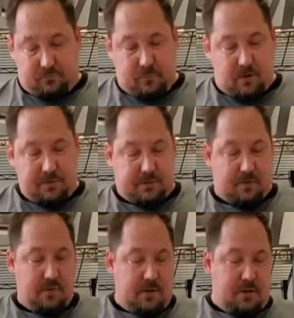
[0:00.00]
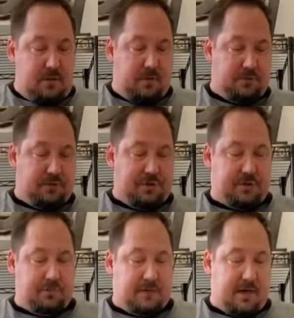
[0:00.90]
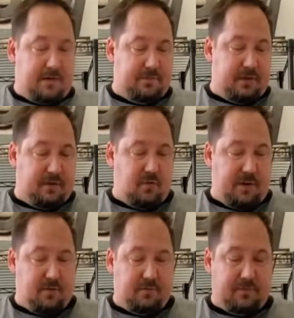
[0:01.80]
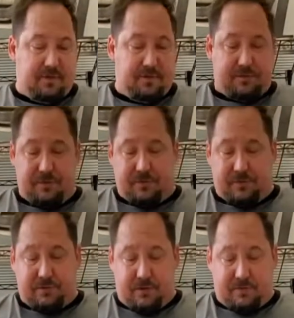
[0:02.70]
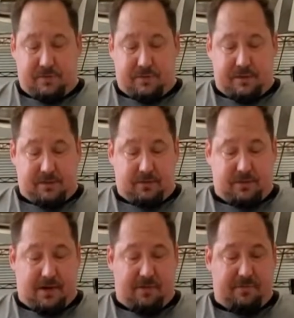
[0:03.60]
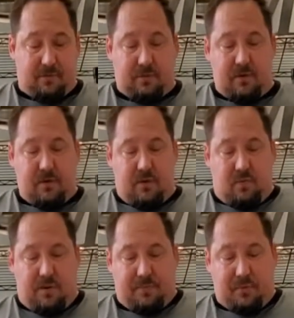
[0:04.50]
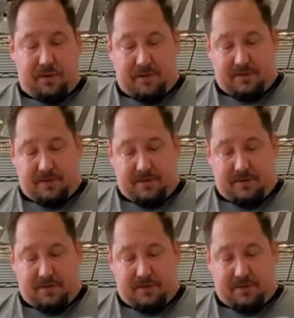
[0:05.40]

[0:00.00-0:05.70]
So those are just some kind of quick overviews, do's and don'ts, and things to look out for when putting this